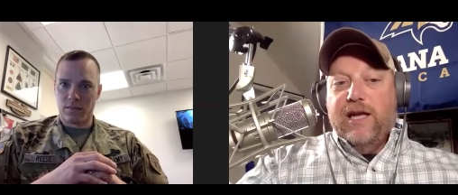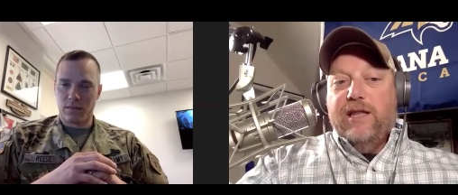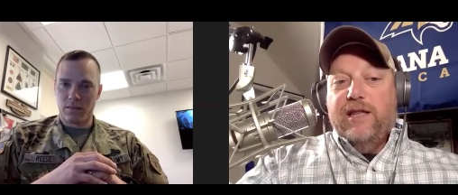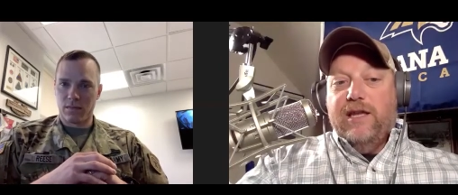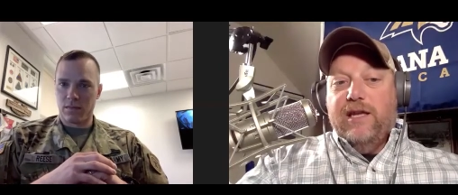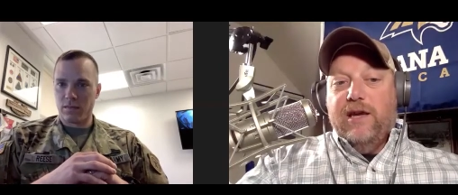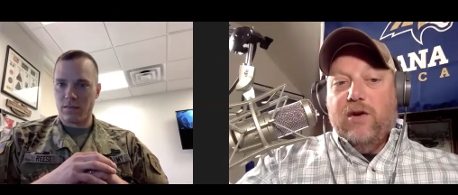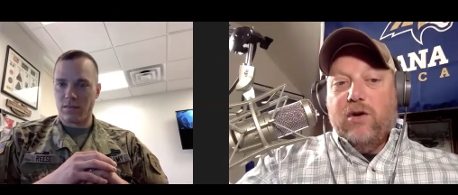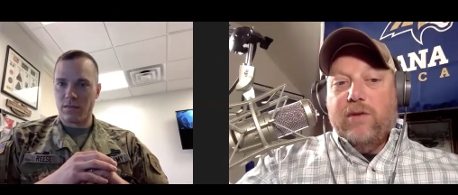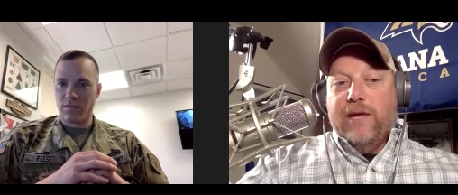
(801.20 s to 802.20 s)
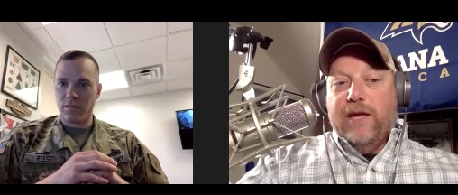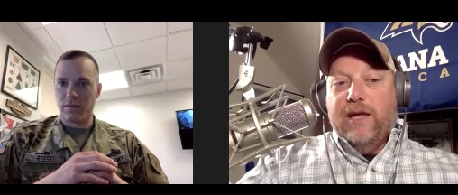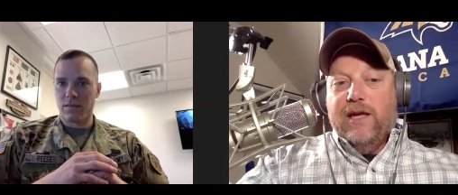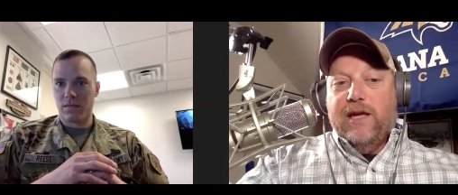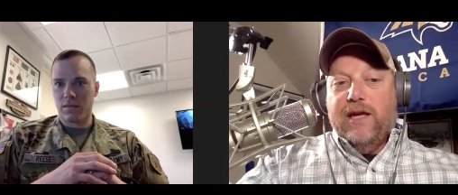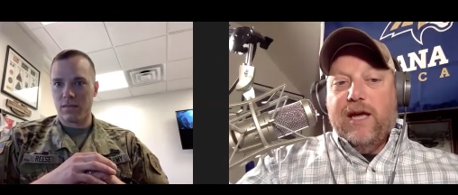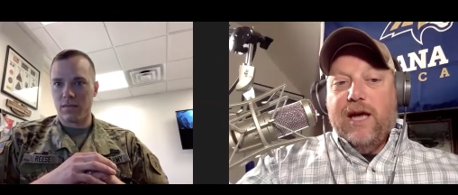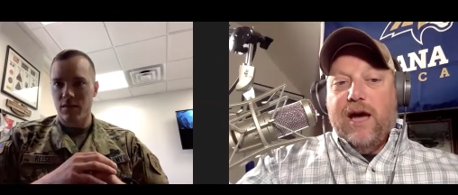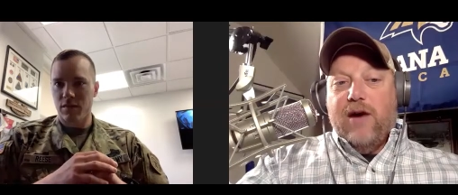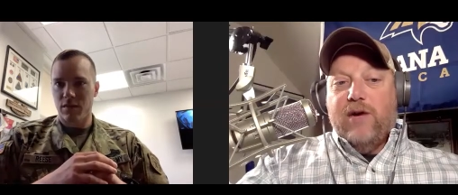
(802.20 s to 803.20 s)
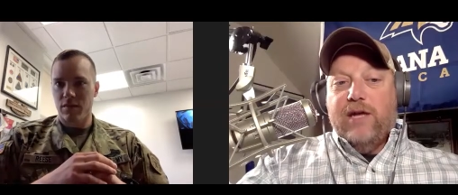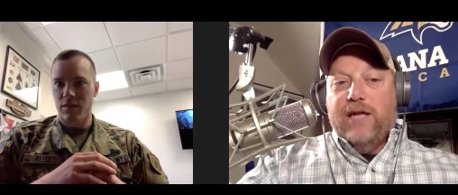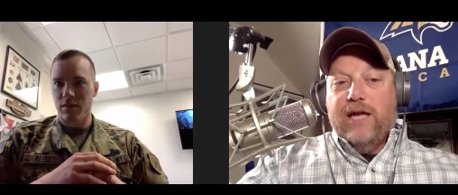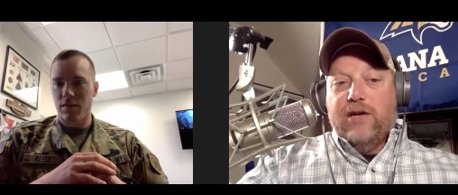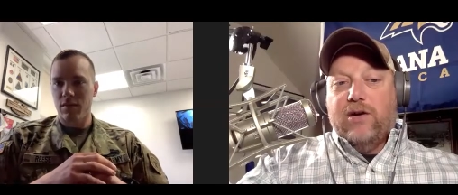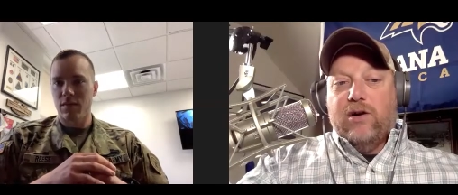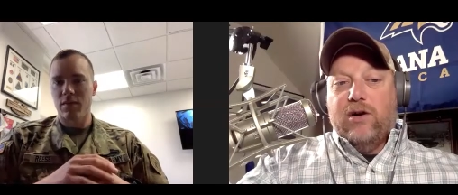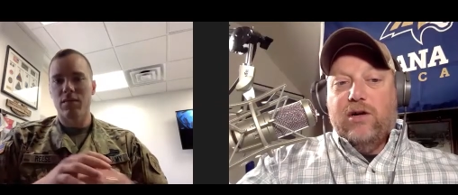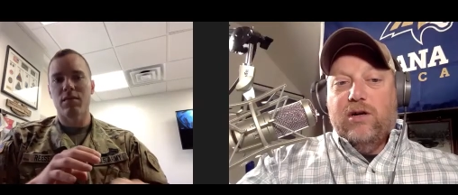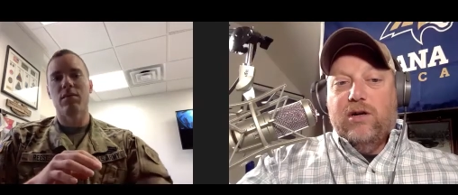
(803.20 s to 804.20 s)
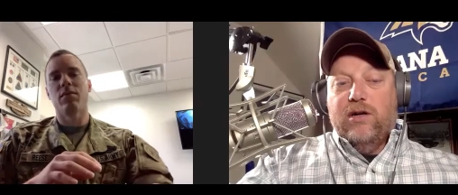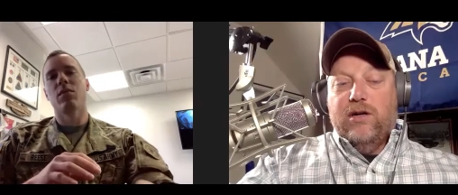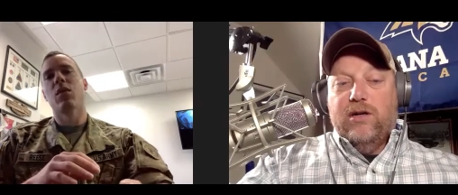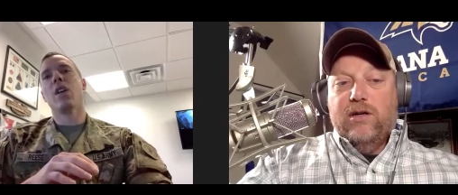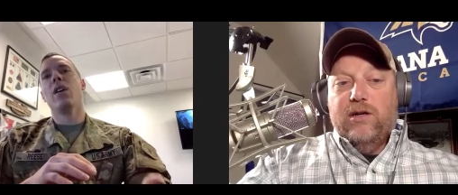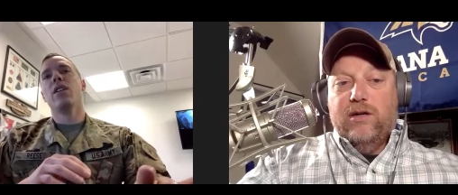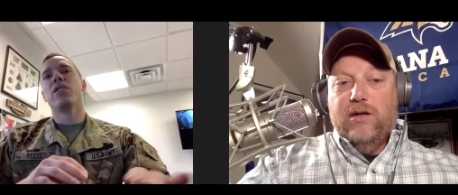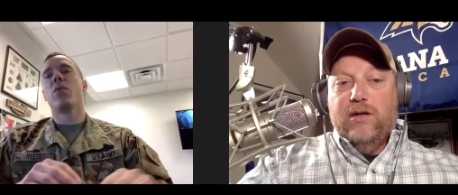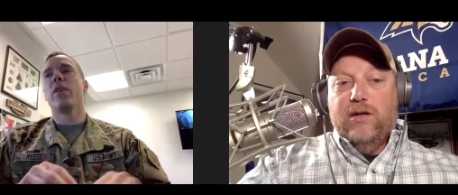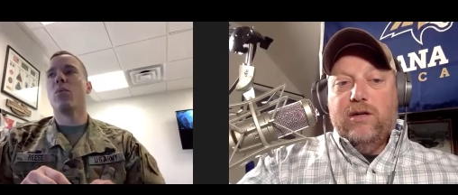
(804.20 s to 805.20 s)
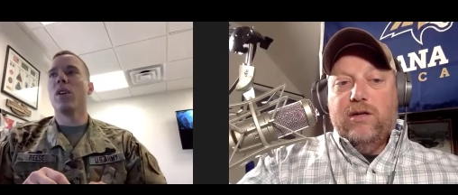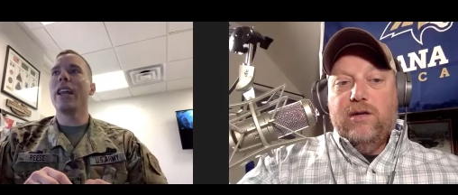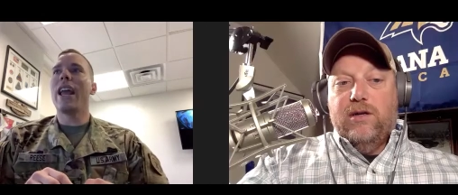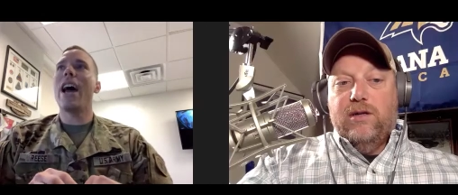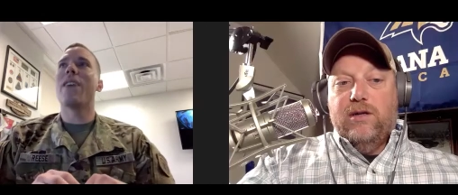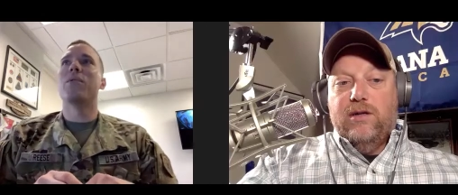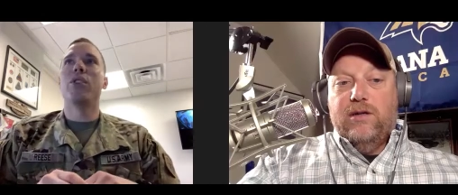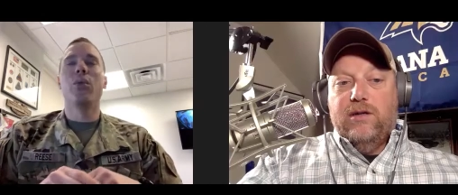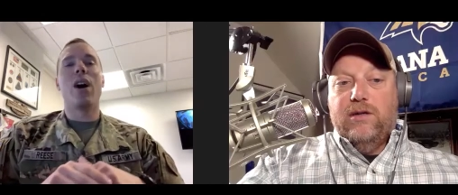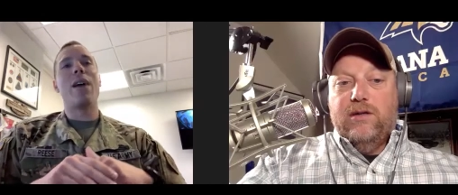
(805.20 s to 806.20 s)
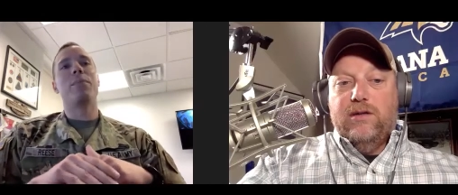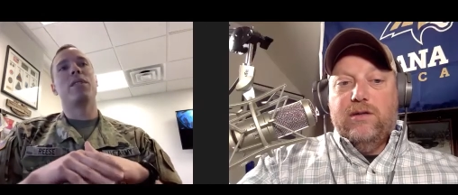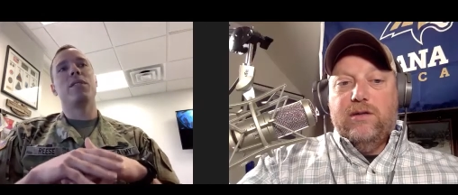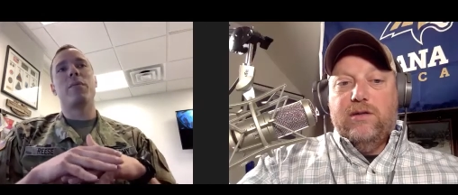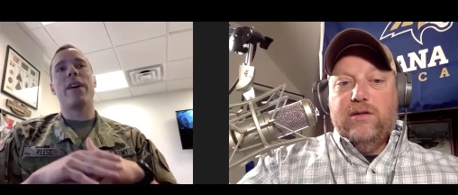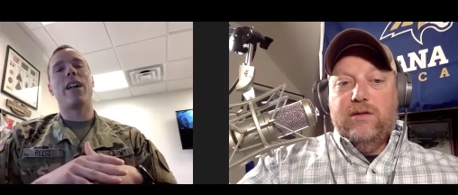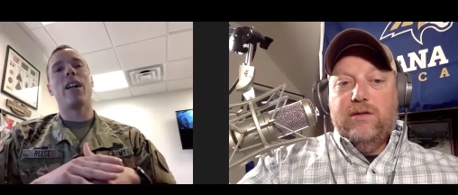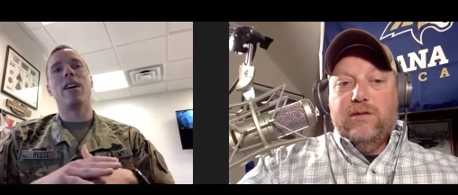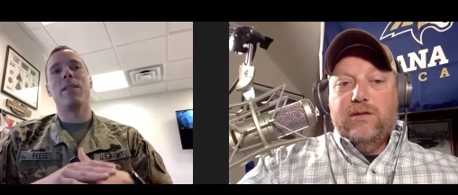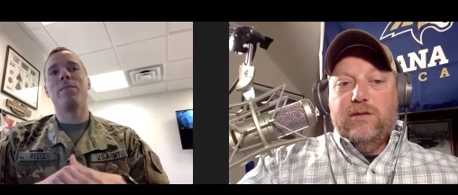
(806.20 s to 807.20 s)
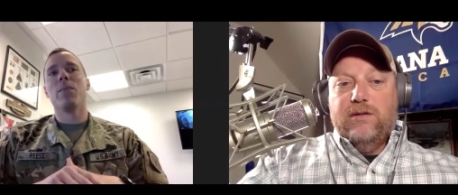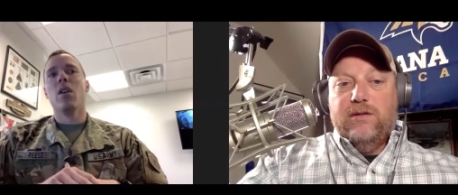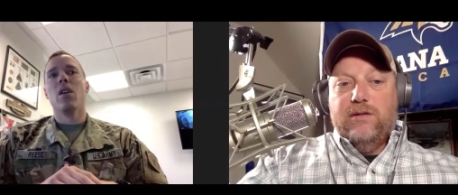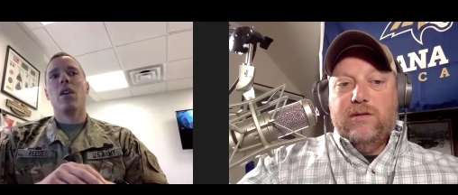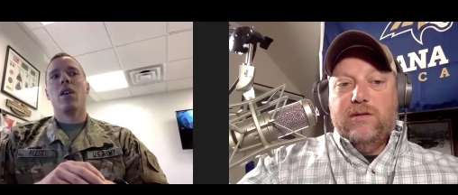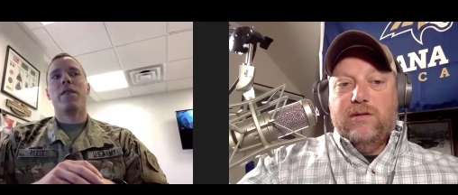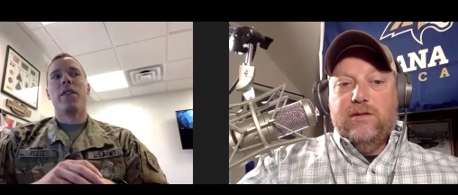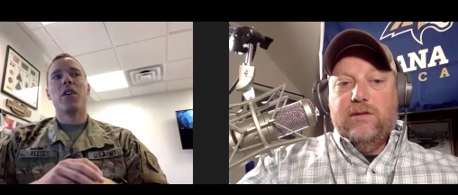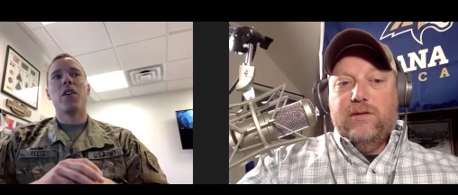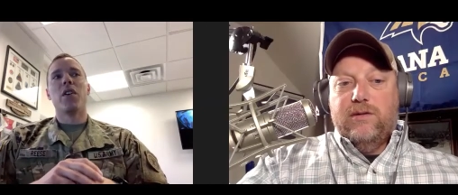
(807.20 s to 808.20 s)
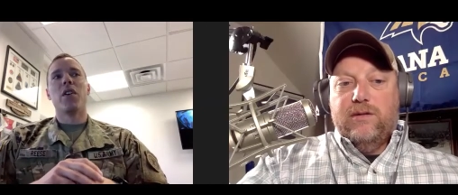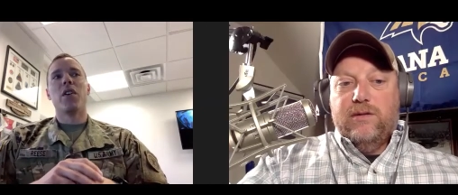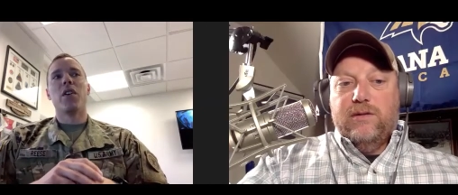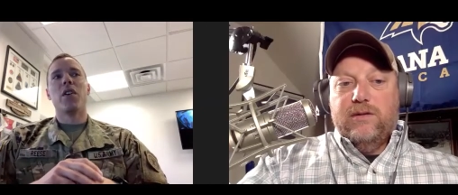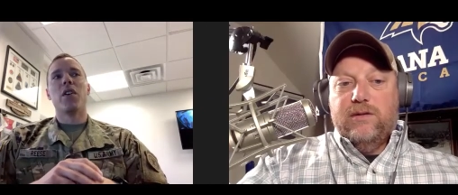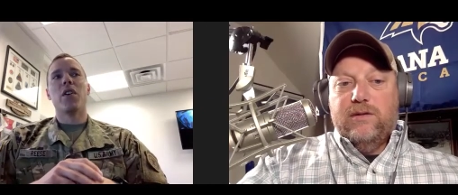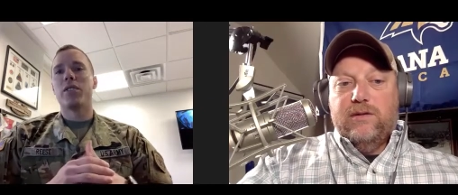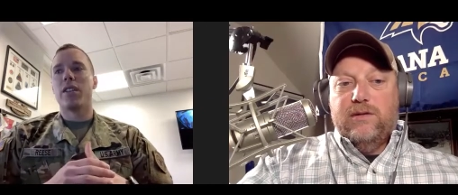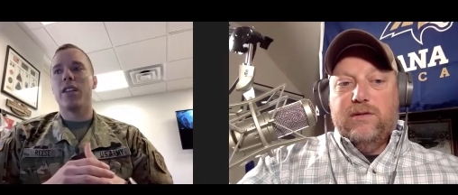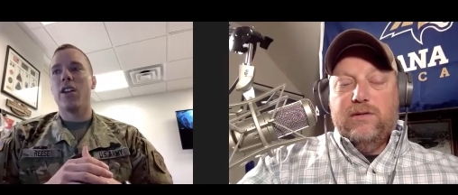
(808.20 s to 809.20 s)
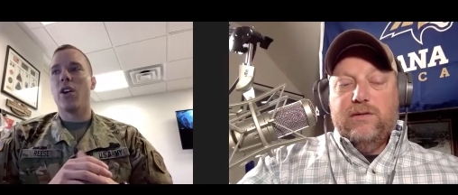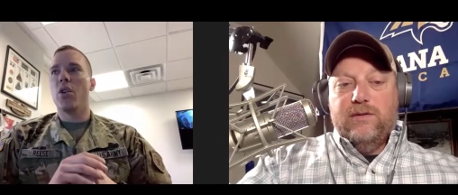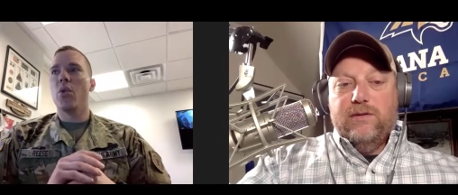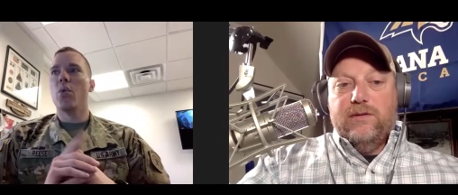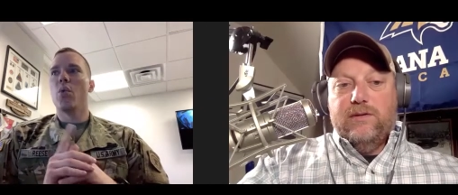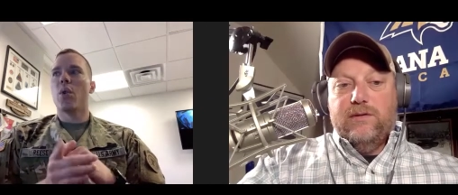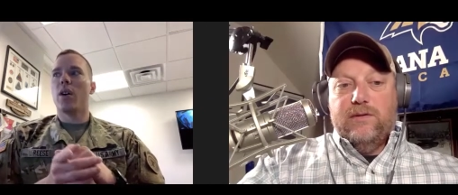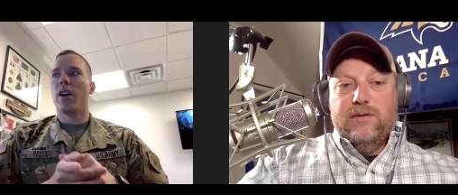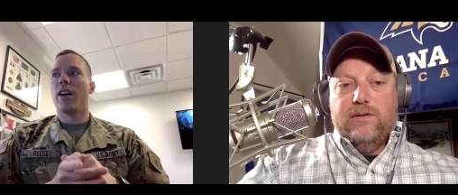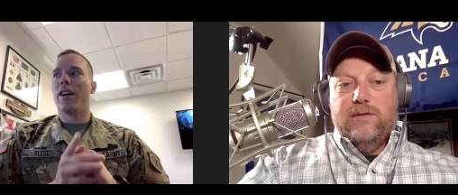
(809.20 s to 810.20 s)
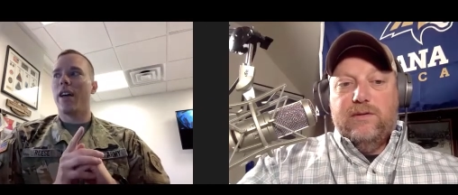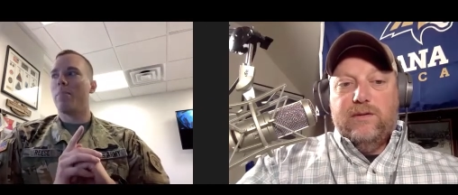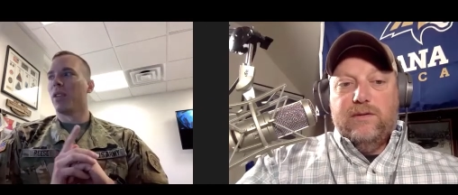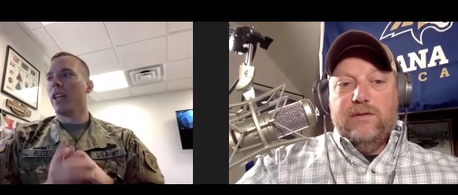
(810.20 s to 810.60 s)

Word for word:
Speaker 1: in the army? How can that occur?
Speaker 2: So we really have two options, Matt. Um, first and foremost, you know, you uh, I